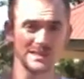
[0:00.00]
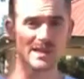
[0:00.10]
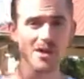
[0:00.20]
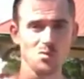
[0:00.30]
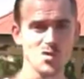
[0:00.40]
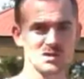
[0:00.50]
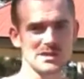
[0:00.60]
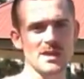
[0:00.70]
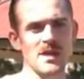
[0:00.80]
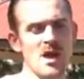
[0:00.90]
to get
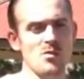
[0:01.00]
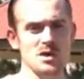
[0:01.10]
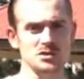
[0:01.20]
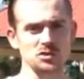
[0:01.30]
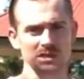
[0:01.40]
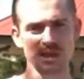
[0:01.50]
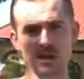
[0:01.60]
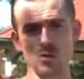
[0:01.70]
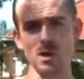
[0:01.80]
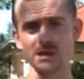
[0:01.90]
water, whereas you'll see
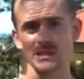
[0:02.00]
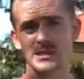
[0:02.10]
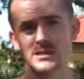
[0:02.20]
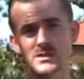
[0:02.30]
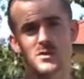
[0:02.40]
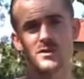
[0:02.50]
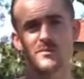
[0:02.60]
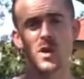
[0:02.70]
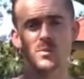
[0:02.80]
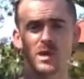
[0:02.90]
in a western sort of
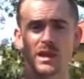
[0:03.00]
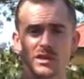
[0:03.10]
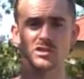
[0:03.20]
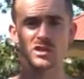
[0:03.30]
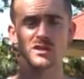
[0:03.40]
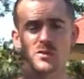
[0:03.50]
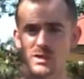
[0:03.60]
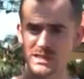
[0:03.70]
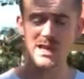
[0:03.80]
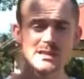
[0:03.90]
population that
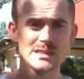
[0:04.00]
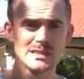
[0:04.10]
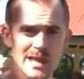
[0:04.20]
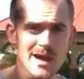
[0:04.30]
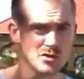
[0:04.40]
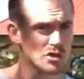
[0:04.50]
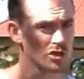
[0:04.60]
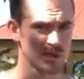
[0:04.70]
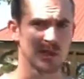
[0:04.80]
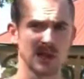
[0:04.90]
we tend to slouch
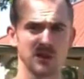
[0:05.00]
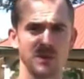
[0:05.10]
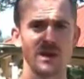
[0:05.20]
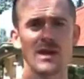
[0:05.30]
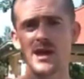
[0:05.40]
just a little bit,